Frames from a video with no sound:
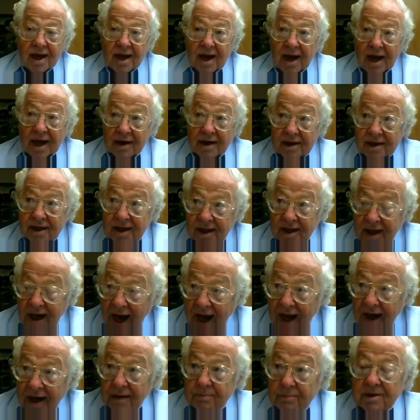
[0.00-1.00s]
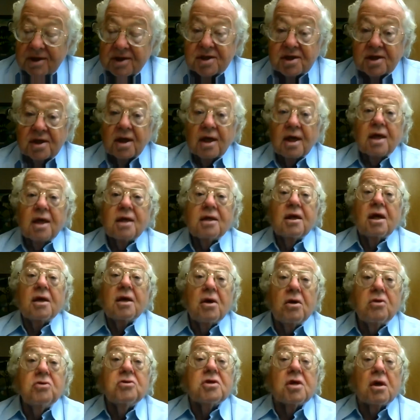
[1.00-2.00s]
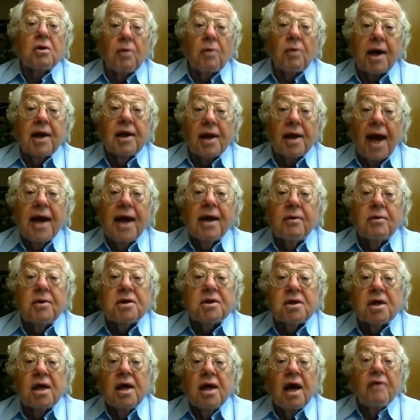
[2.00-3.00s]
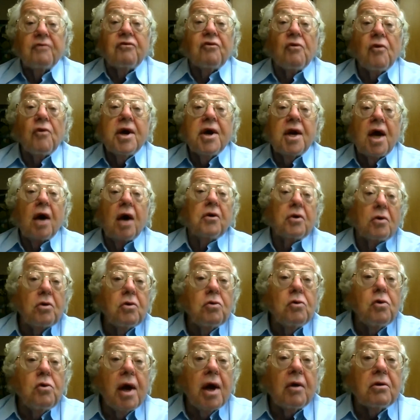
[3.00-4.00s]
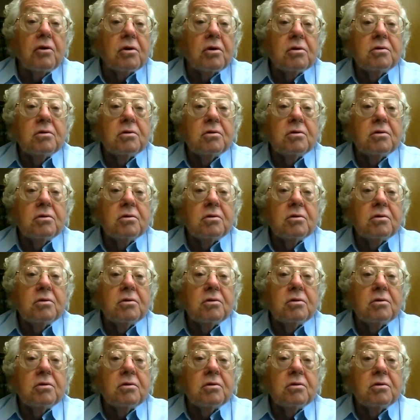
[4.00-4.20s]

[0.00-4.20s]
and columnists to use the right language. If we don't, who will?